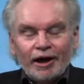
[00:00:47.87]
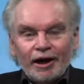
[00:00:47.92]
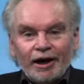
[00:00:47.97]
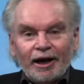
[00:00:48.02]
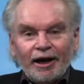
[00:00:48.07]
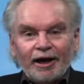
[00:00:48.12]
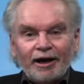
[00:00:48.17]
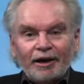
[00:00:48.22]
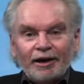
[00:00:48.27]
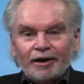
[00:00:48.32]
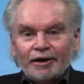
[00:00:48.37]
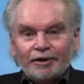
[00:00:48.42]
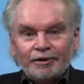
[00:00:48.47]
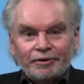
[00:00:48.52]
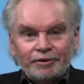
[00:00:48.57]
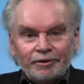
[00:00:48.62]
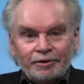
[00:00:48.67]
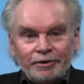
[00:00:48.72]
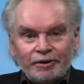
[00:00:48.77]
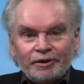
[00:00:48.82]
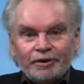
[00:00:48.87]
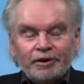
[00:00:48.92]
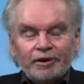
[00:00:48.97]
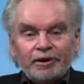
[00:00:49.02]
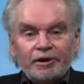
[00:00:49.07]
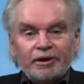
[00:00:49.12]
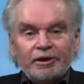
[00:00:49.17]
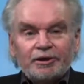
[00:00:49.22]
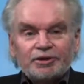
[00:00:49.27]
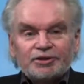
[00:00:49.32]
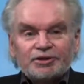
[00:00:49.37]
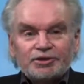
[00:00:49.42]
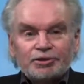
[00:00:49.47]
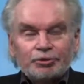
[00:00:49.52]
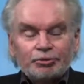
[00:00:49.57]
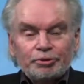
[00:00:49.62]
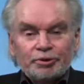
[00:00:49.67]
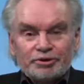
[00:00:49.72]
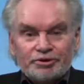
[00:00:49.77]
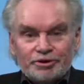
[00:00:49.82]
and it's
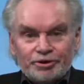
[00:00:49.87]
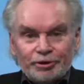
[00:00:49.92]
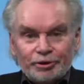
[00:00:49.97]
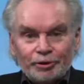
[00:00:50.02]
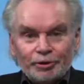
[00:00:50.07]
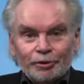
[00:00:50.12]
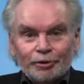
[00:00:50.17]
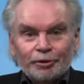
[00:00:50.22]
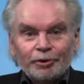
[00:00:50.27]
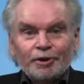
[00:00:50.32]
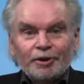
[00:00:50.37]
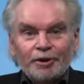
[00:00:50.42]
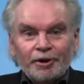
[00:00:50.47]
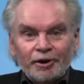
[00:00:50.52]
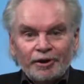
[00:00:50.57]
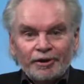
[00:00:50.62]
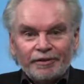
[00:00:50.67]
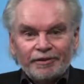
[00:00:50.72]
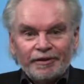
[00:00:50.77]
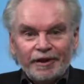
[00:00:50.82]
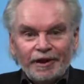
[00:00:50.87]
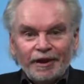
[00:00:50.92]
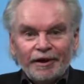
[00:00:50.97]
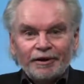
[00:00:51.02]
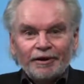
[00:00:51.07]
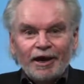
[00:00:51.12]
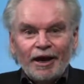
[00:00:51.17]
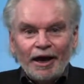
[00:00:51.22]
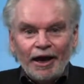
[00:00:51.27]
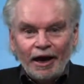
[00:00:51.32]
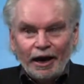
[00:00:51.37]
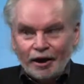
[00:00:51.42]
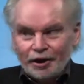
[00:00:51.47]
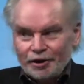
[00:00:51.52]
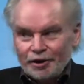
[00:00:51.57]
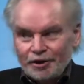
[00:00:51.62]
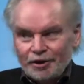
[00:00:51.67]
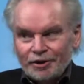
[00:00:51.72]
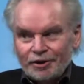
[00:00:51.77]
noisier than heck.